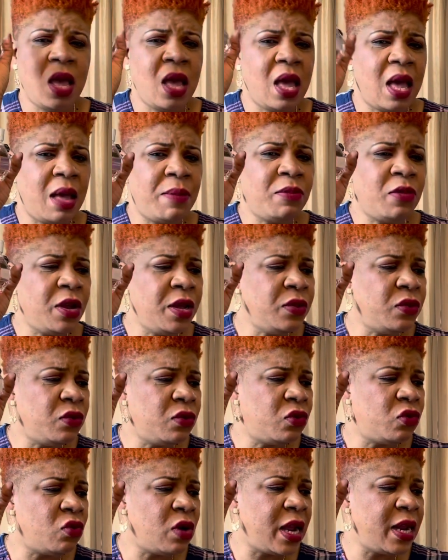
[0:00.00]
I'm going to
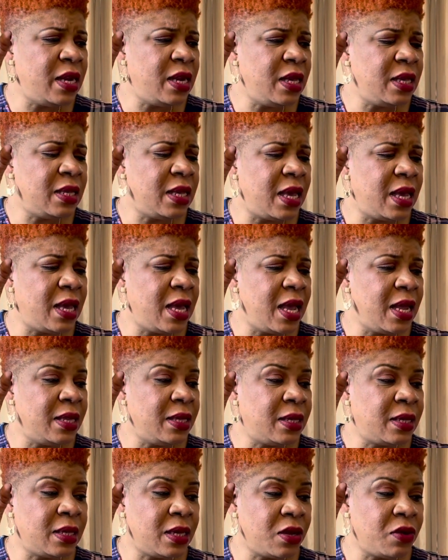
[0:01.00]
try this again.
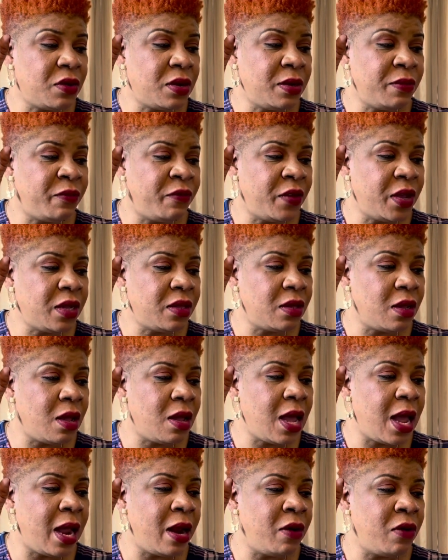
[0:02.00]
Secret Victor
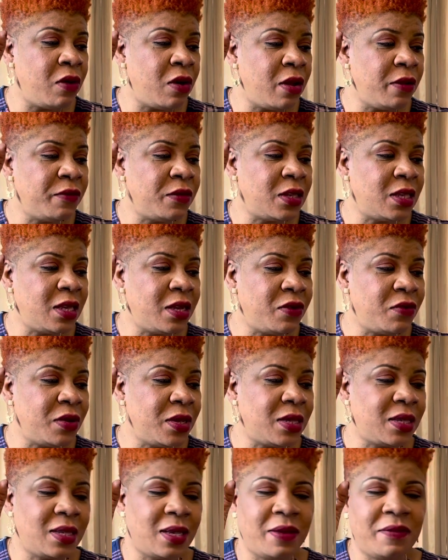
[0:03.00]
and Ralph Secret
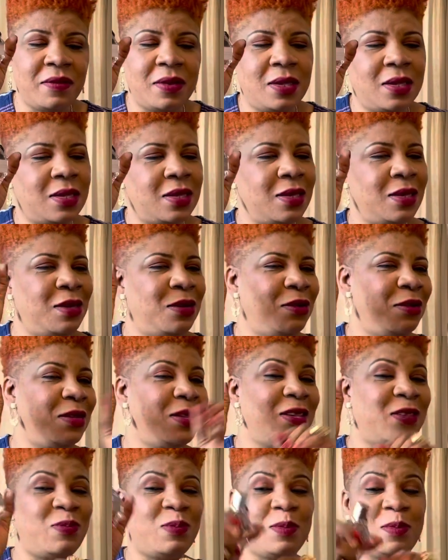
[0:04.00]
Service. You know,
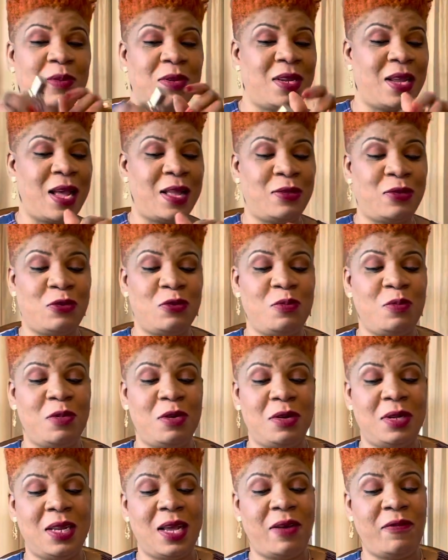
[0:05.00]
these people, they are too
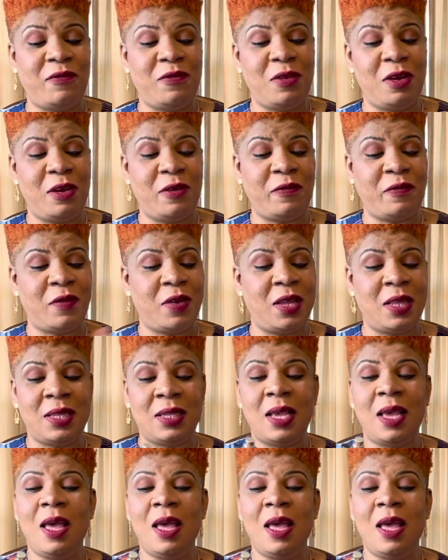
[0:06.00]
much. They are full of faith.